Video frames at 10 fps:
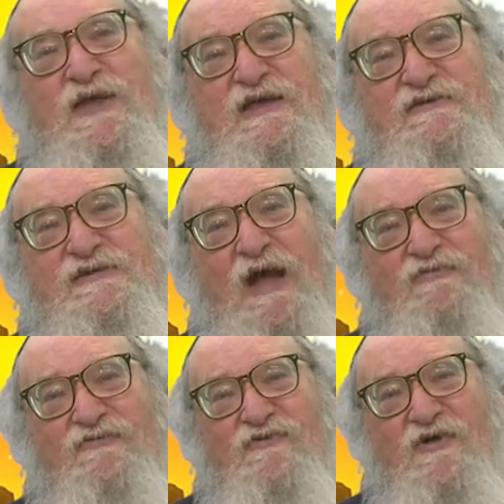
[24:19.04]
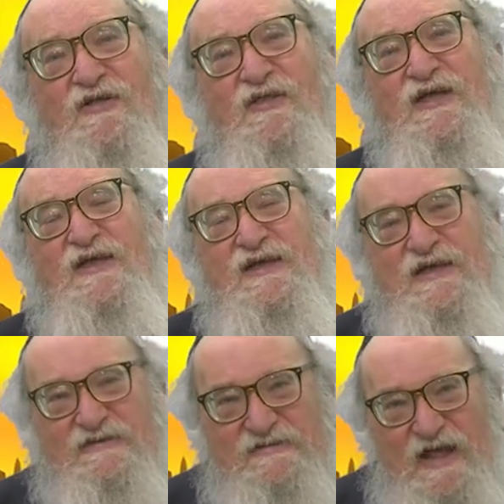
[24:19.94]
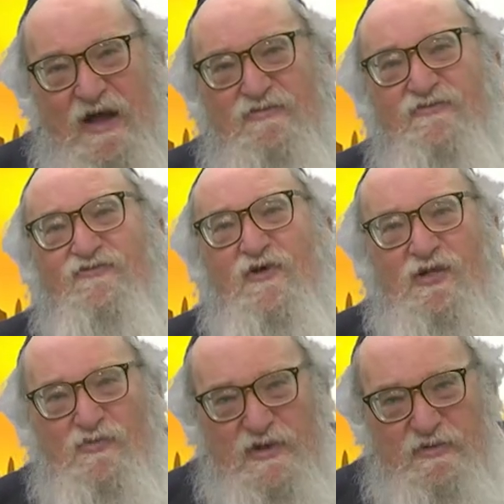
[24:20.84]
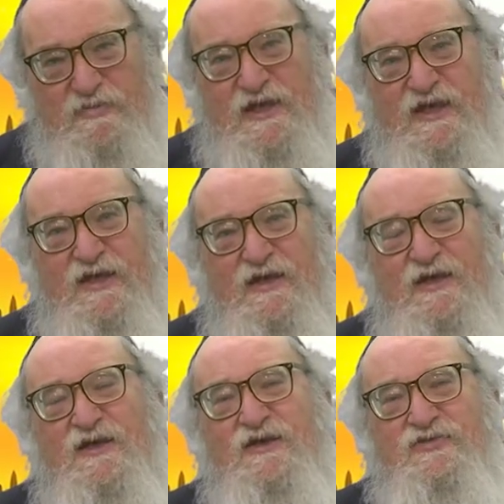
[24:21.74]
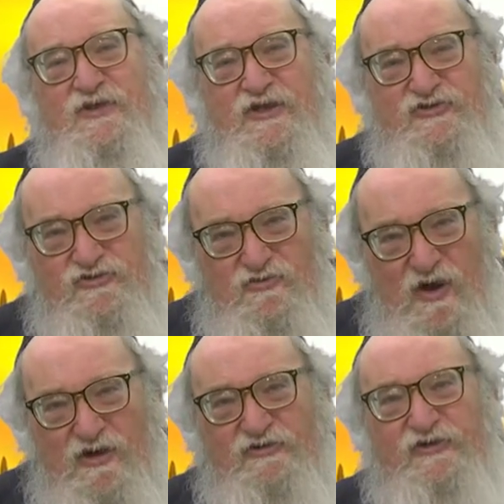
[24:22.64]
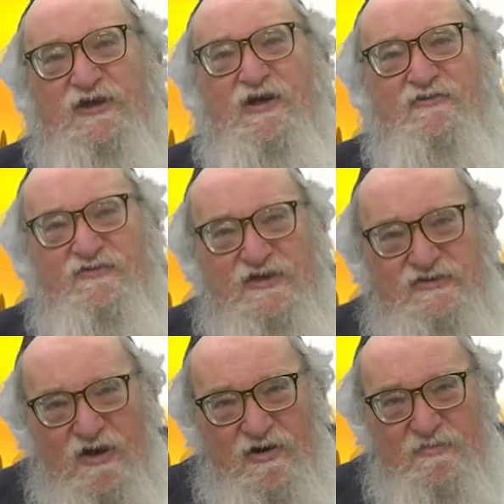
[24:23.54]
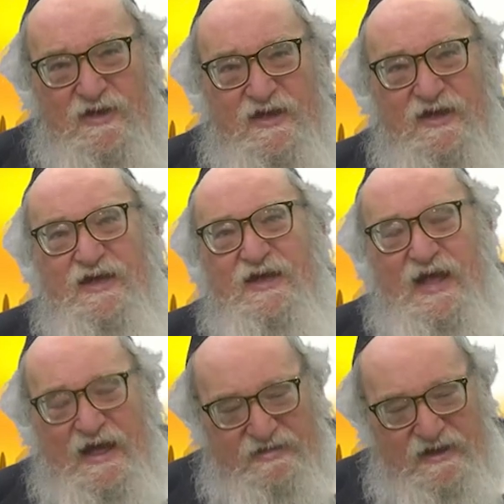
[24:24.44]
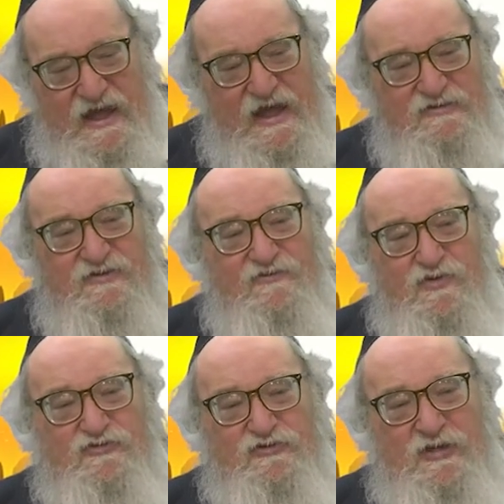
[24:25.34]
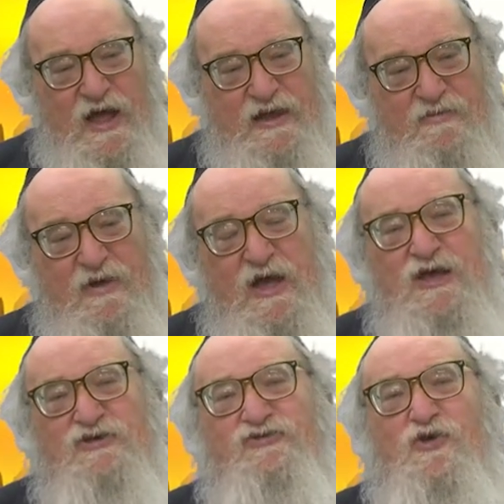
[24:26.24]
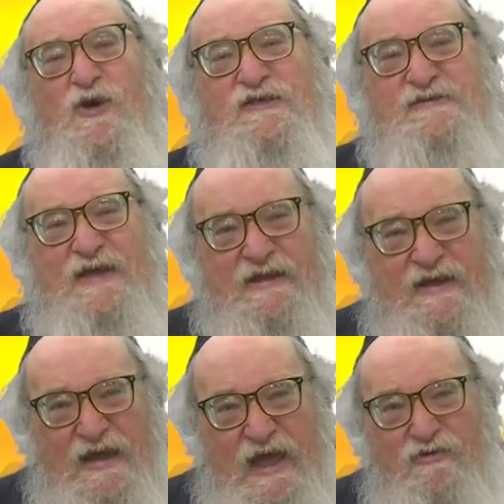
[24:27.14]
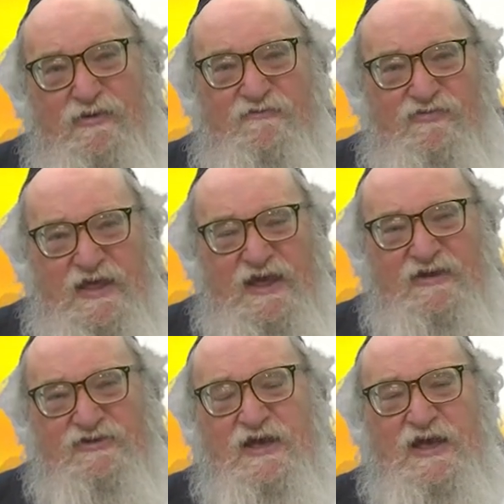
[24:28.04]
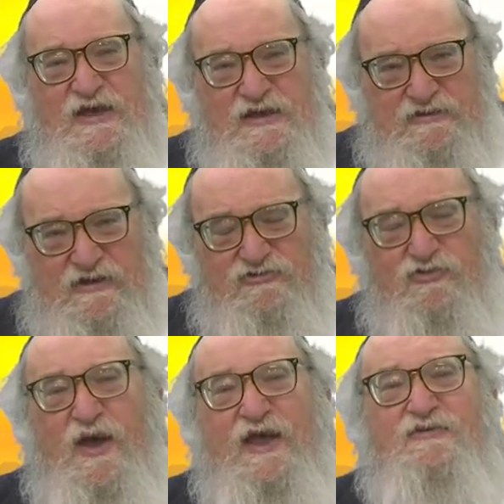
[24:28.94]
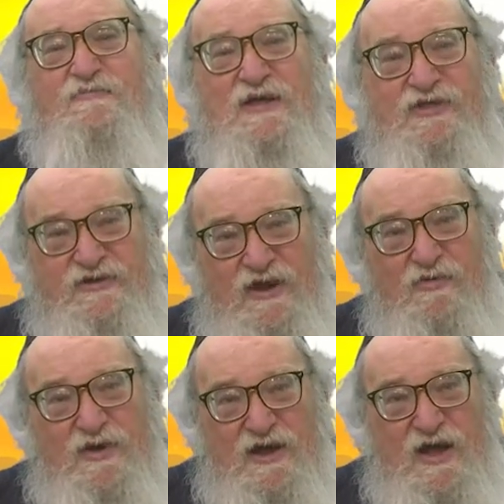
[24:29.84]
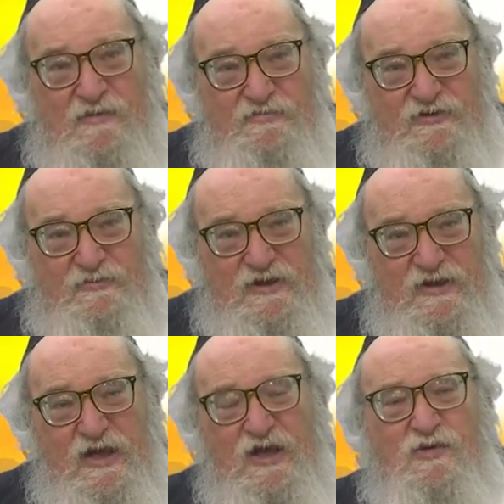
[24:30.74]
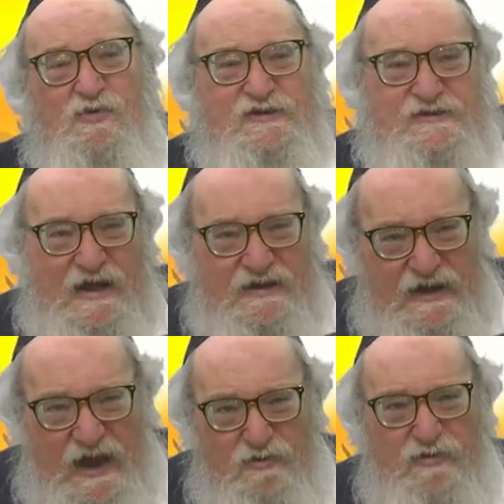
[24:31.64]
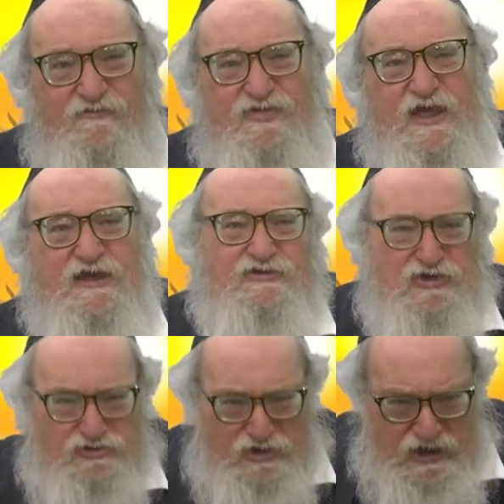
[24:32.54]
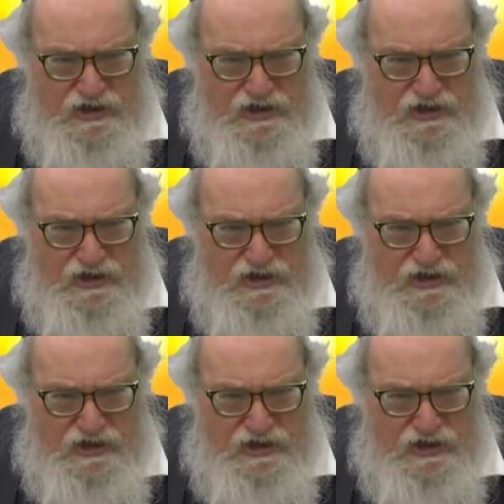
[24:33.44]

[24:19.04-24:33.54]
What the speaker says: to be his downfall. His downfall will be the destruction of his army at the gates of Yerushalayim. So what Sancheriv thinks is his great military accomplishment. What Sancheriv thinks is